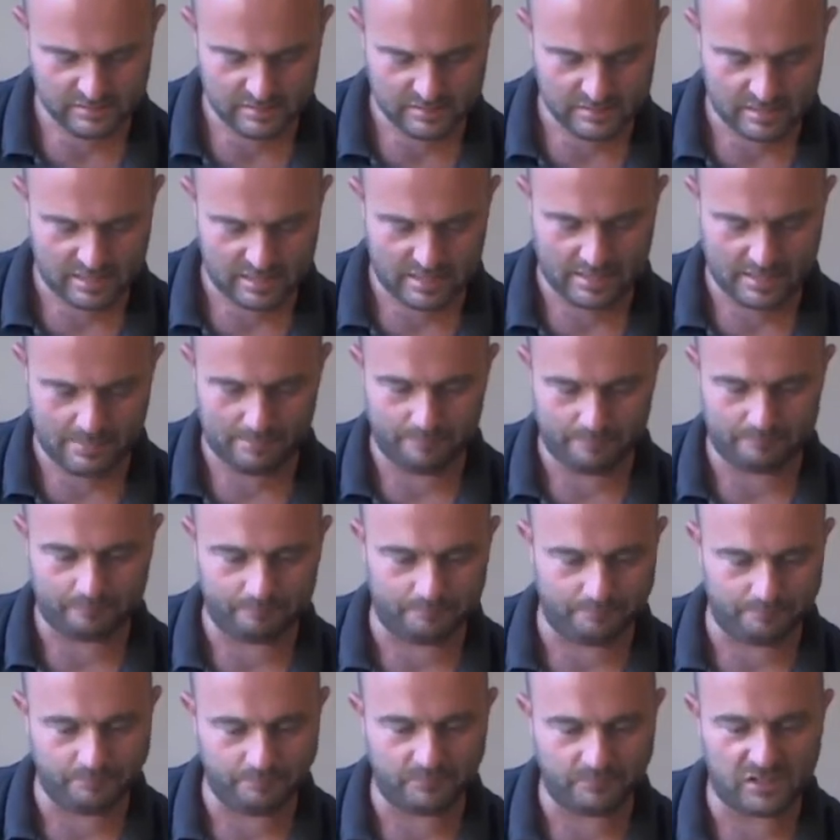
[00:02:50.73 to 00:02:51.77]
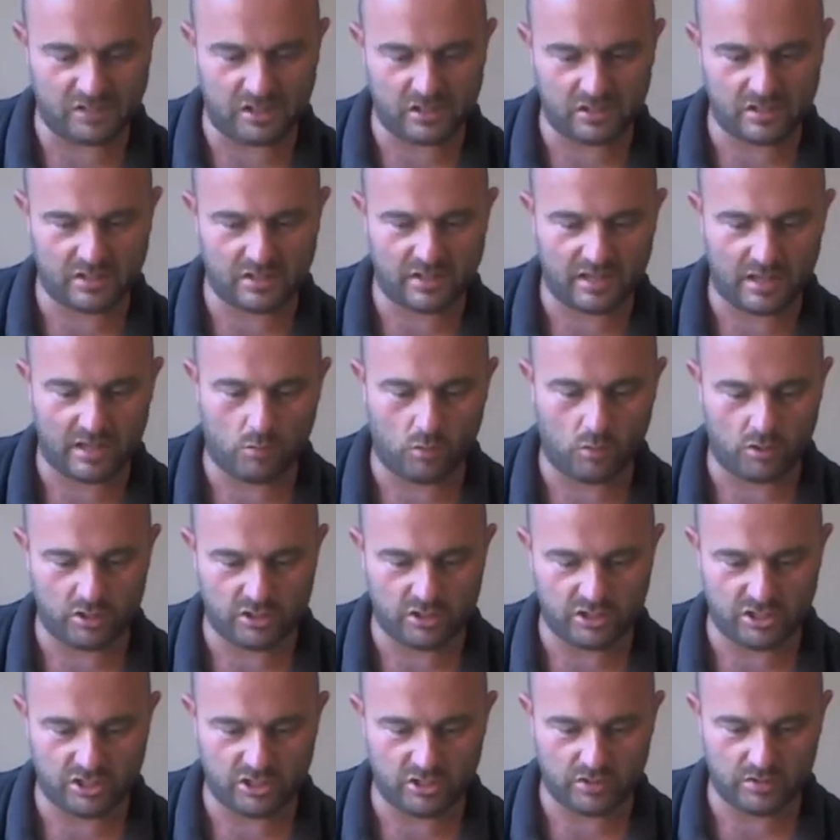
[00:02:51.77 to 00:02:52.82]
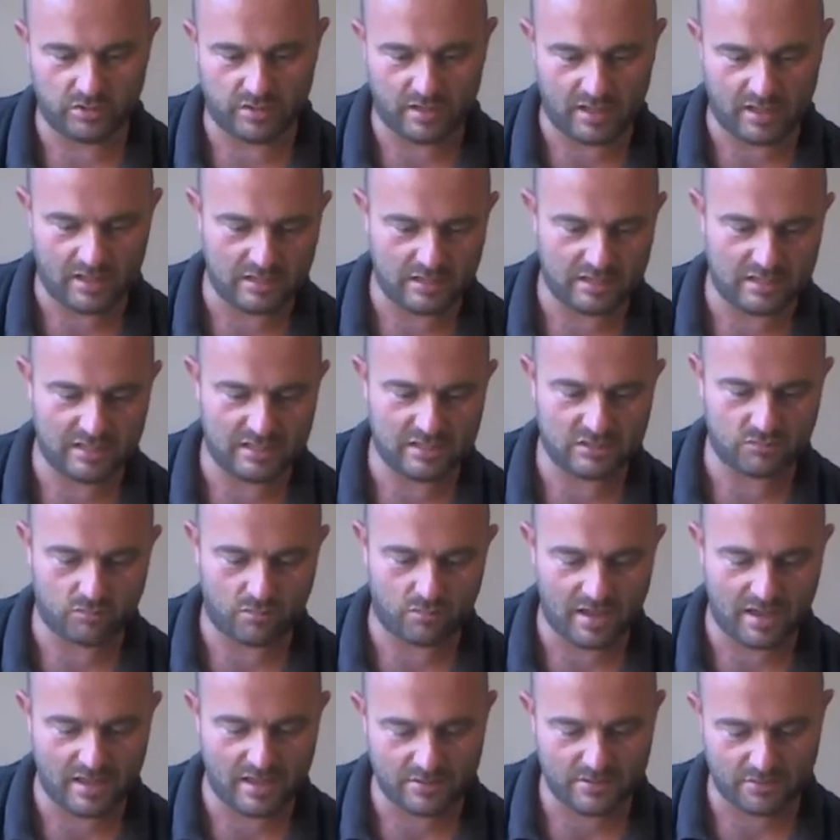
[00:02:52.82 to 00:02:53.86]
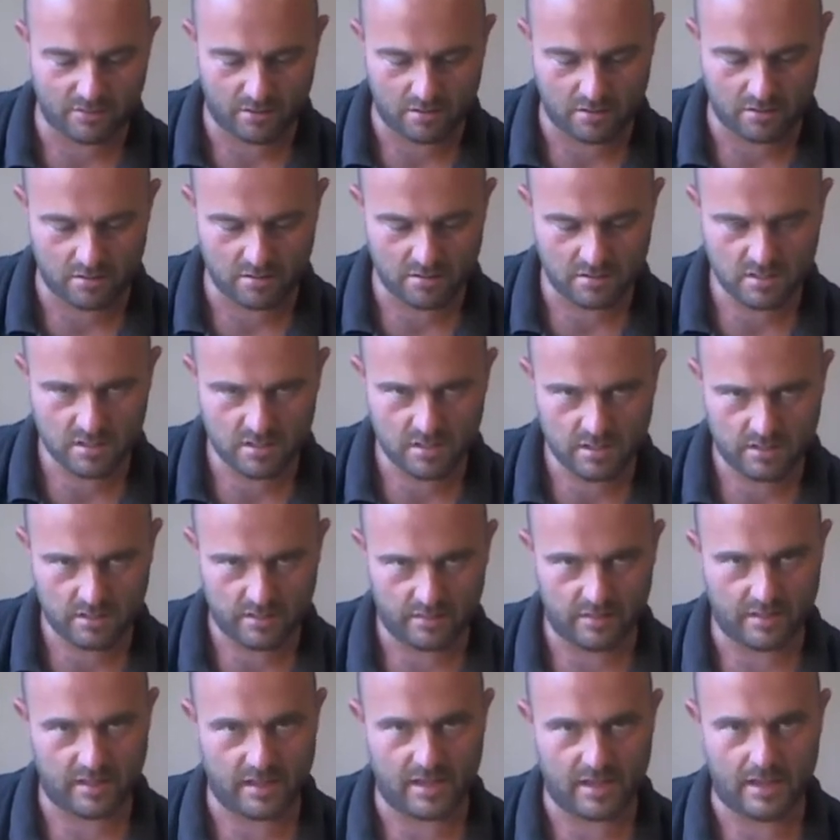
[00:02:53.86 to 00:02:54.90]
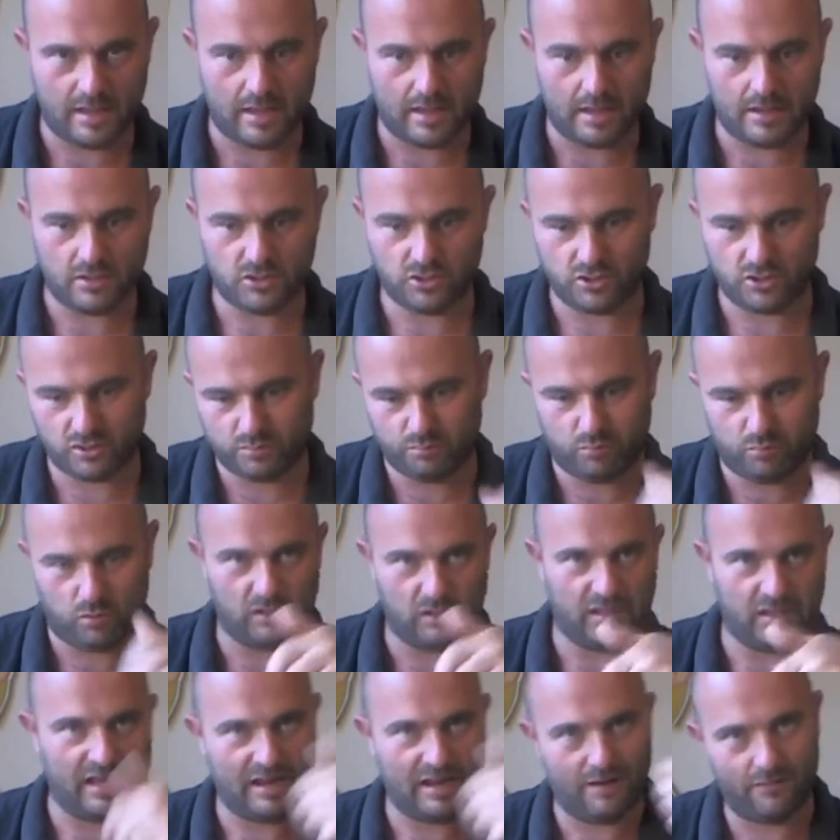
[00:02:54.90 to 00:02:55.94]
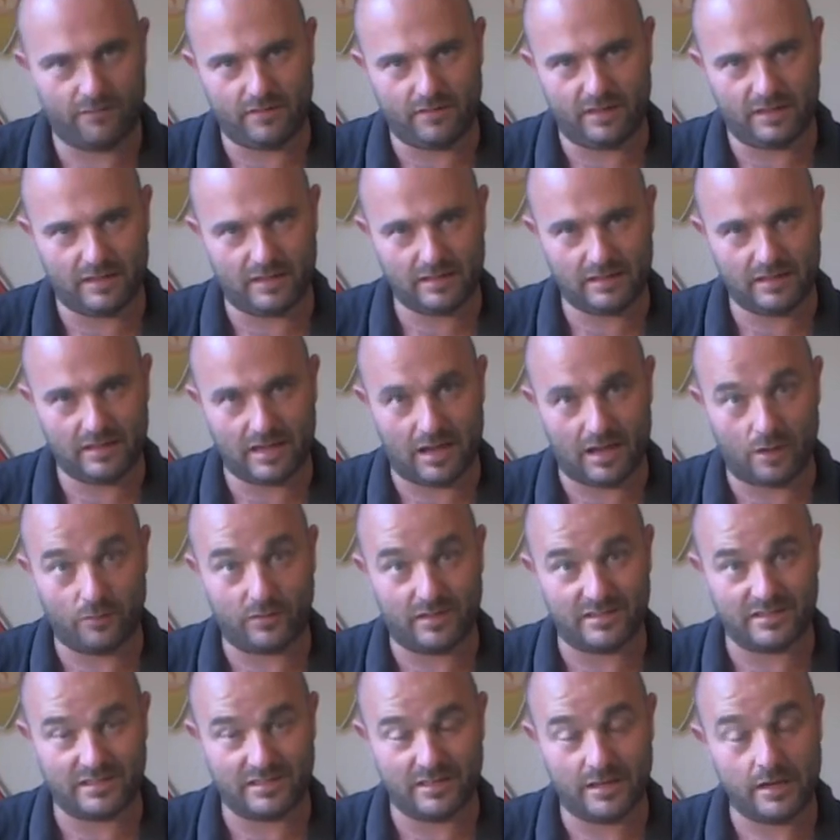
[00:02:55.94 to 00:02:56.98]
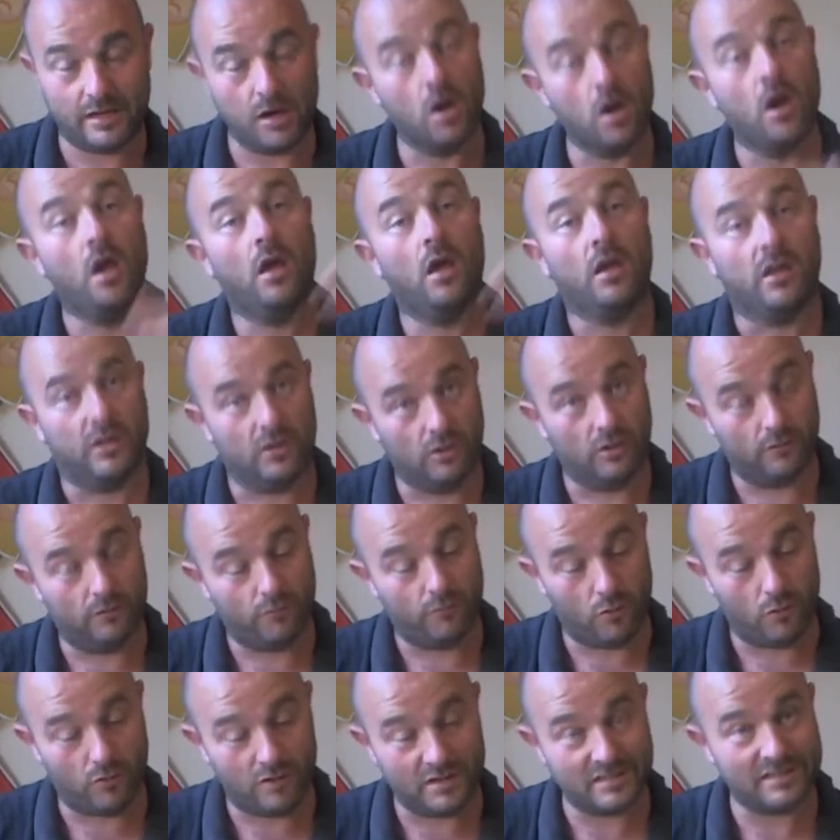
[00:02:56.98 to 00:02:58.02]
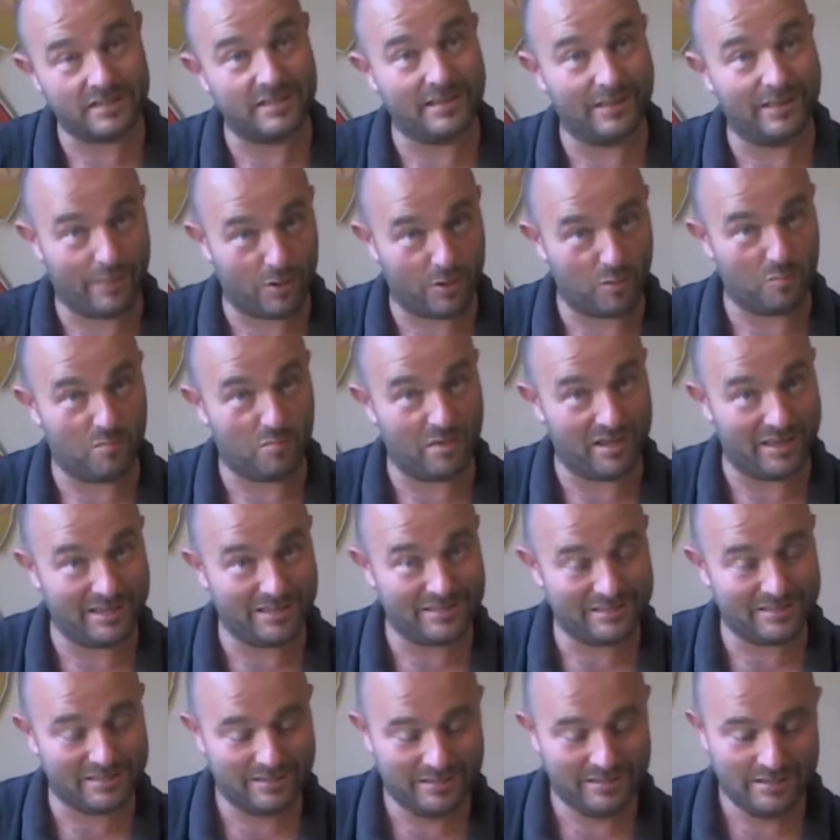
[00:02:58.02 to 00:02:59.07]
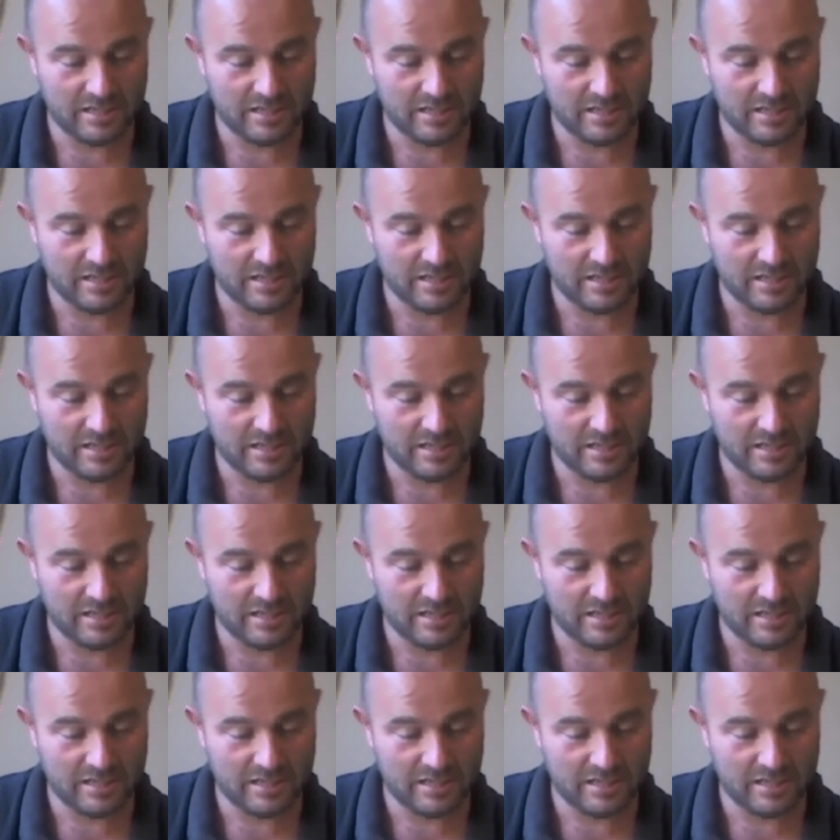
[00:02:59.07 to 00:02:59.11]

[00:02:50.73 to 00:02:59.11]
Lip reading: The other thing I want you to do then is, rather than just pulling everything out that's in here, you'll have already seen there are beads.